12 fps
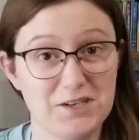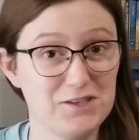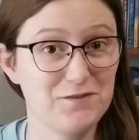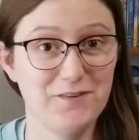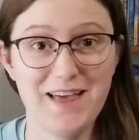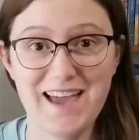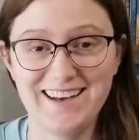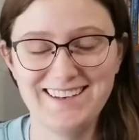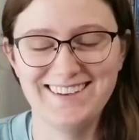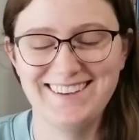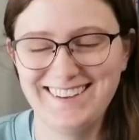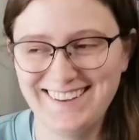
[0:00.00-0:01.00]
flat.
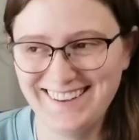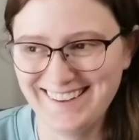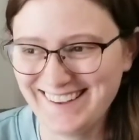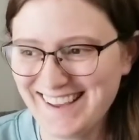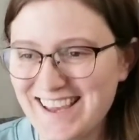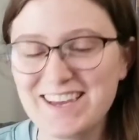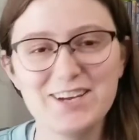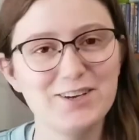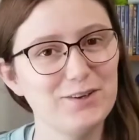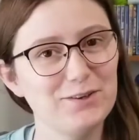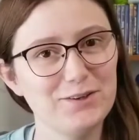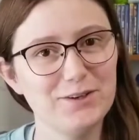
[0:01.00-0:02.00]

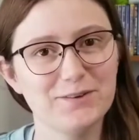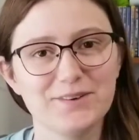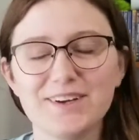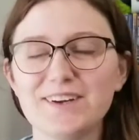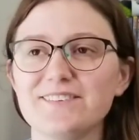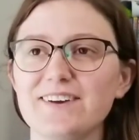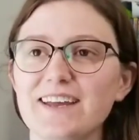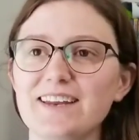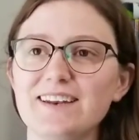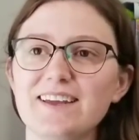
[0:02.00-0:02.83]
Who knew, right?